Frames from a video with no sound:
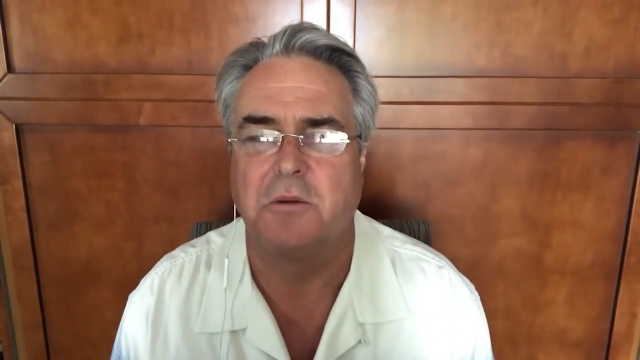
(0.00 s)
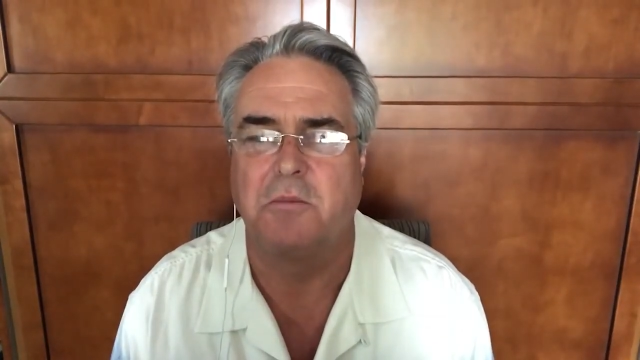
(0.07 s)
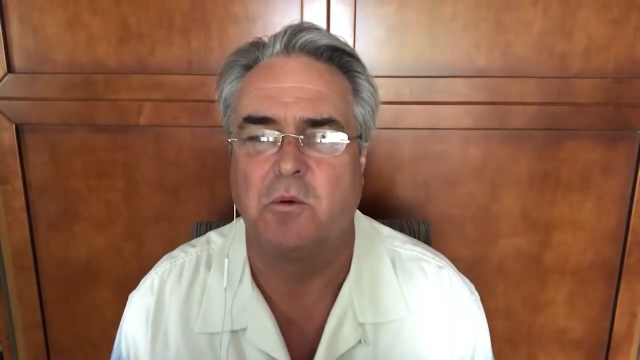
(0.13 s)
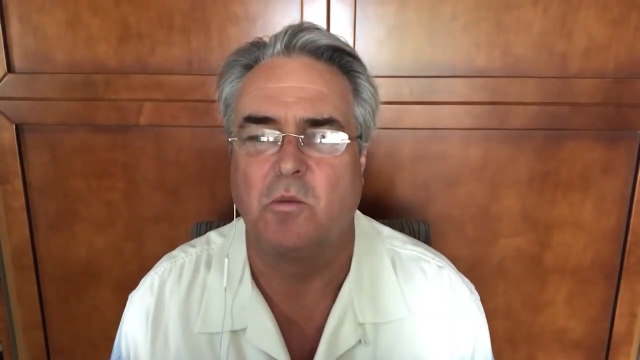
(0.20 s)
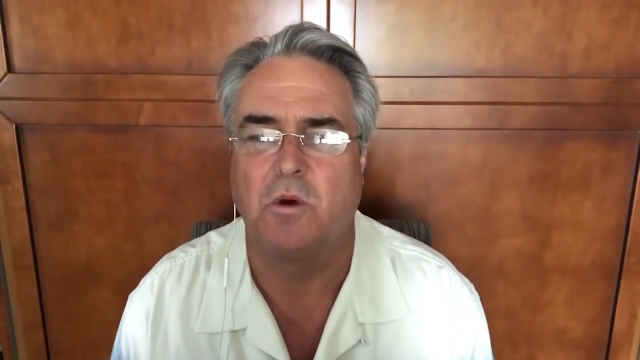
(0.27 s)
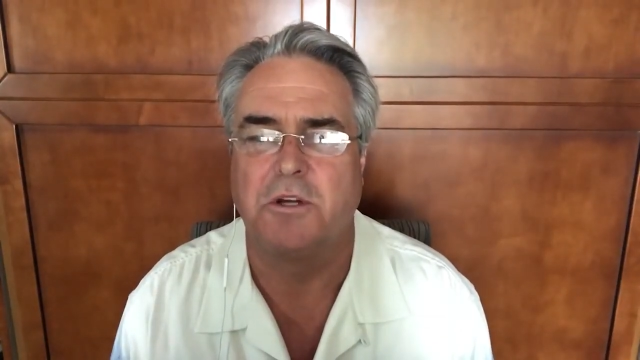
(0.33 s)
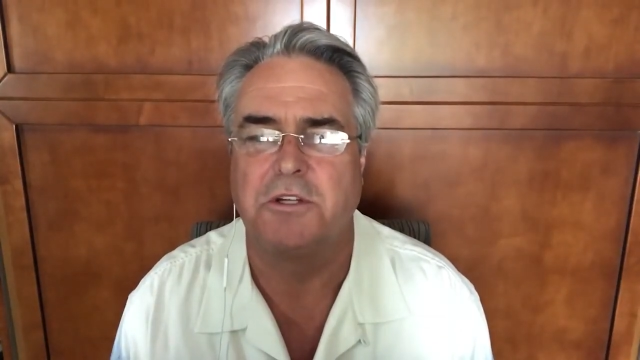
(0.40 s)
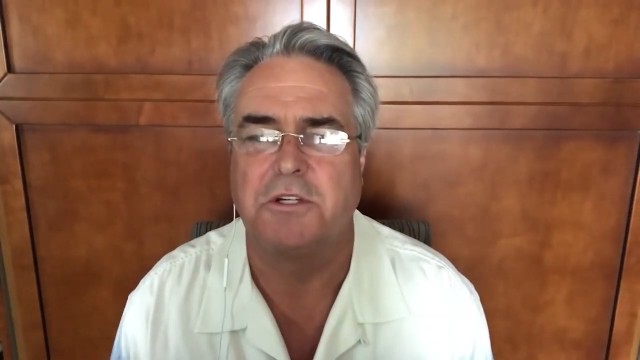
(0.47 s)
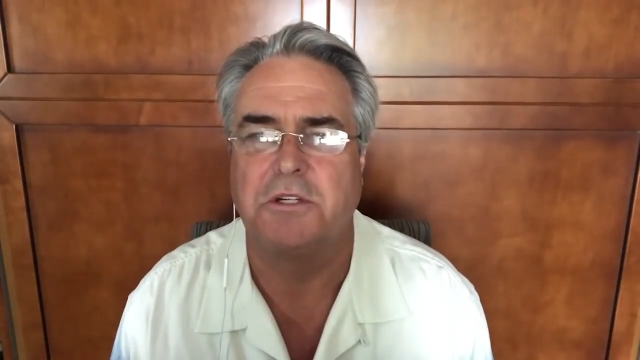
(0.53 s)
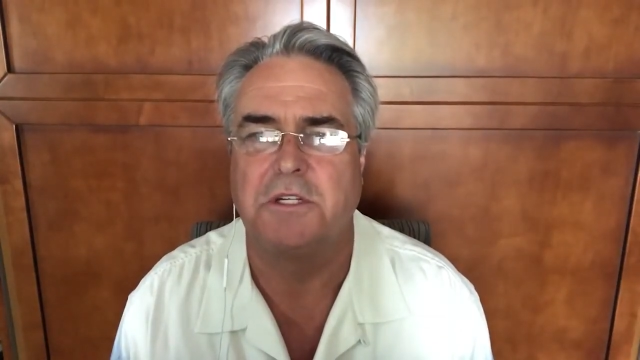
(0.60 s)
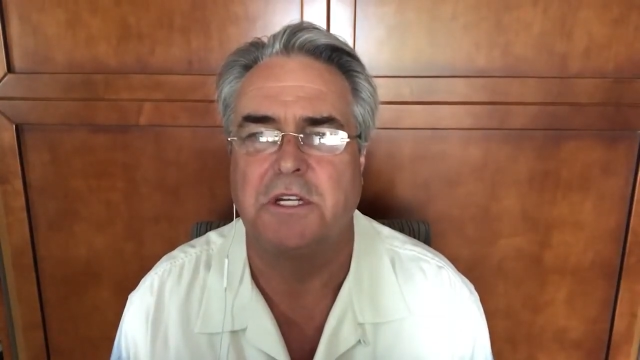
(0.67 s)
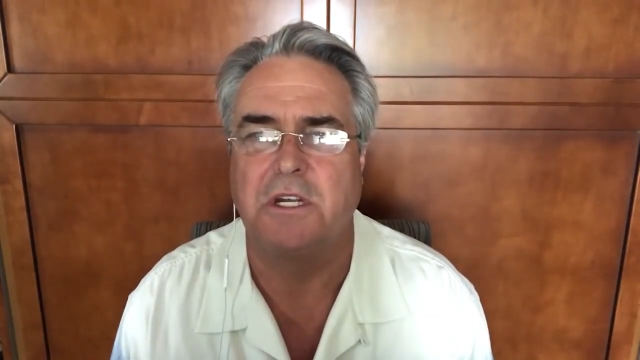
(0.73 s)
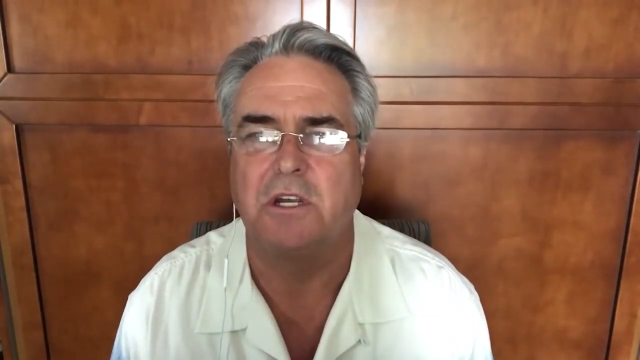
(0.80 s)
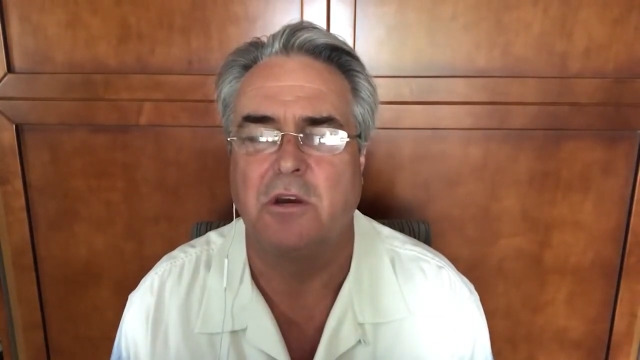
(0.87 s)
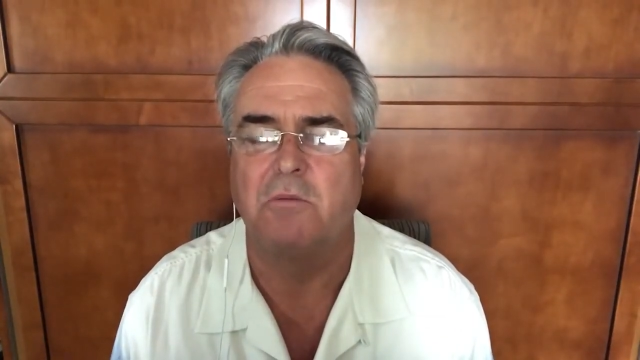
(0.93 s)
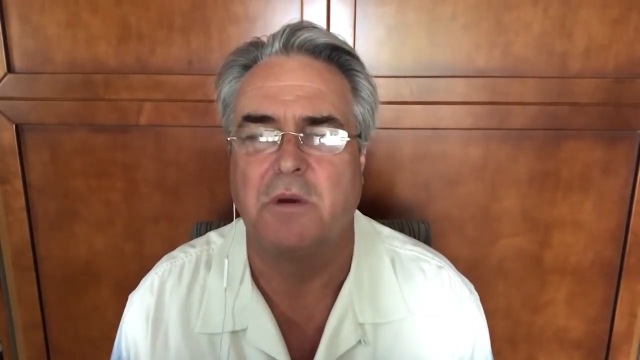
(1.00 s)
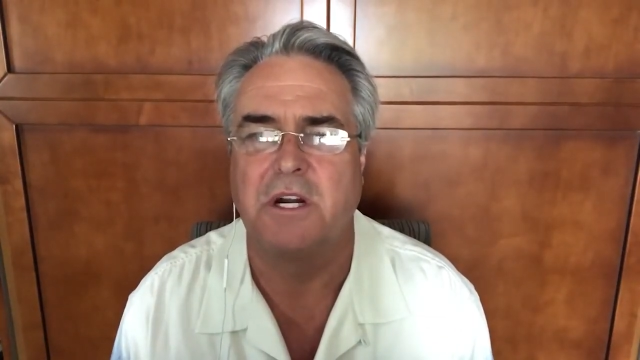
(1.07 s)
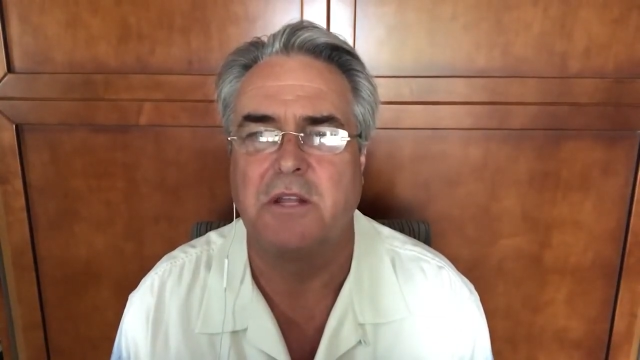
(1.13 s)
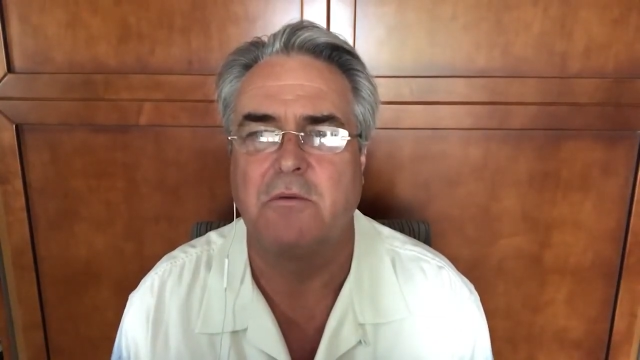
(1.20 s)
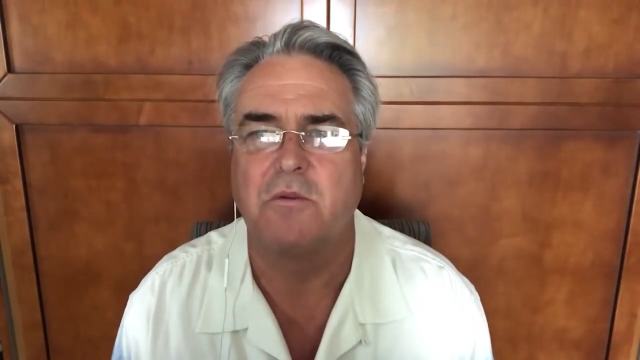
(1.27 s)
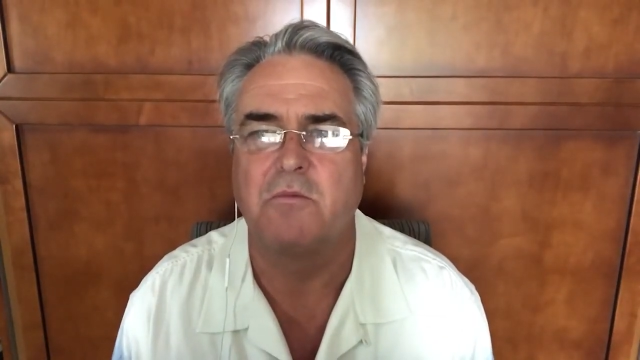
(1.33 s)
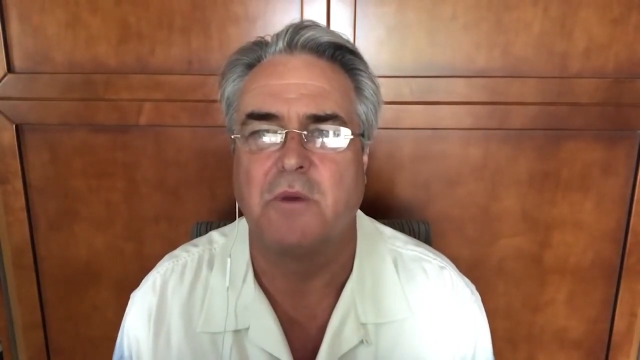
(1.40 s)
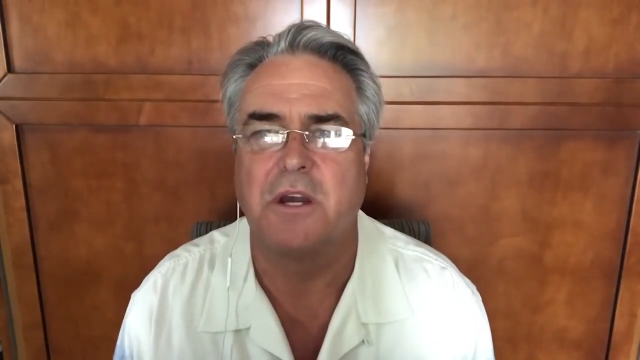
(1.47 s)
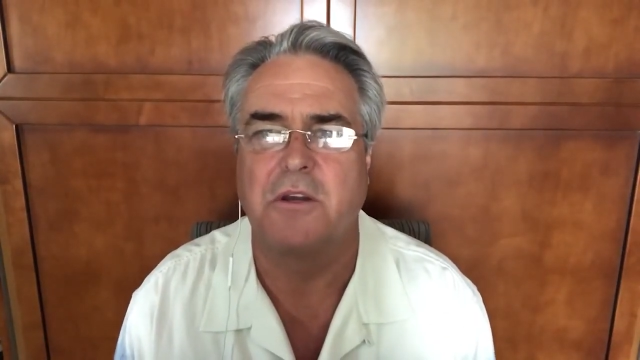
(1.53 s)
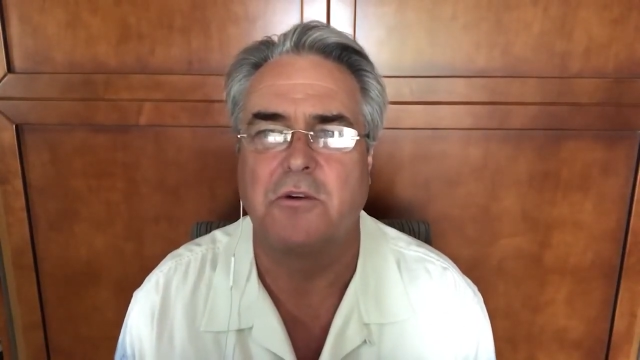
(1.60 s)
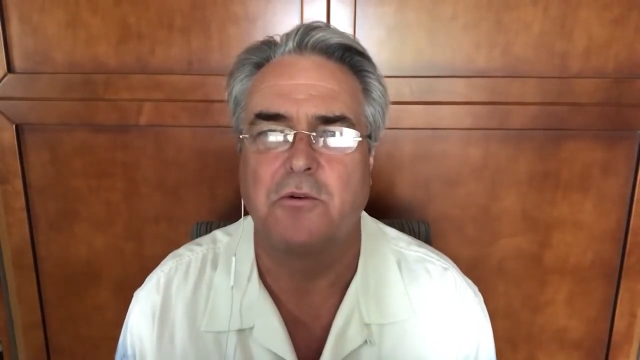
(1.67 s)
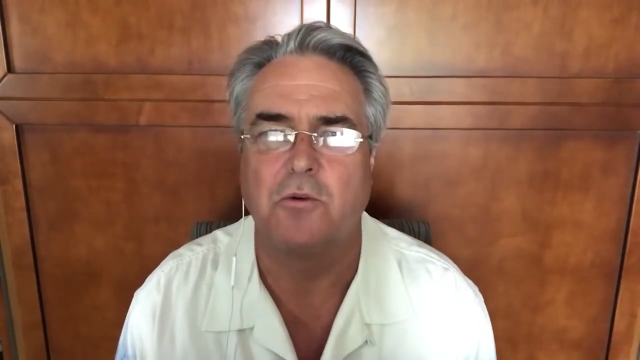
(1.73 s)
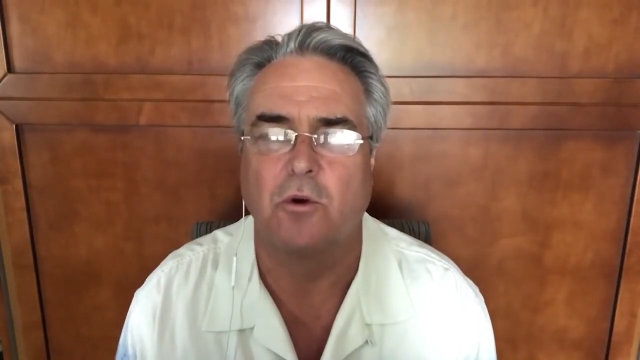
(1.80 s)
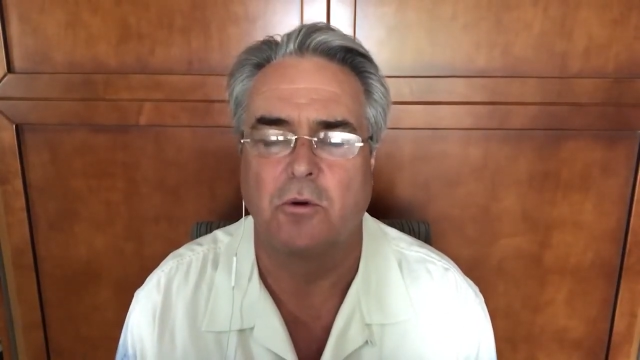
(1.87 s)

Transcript: You've been watching CEO Money with Michael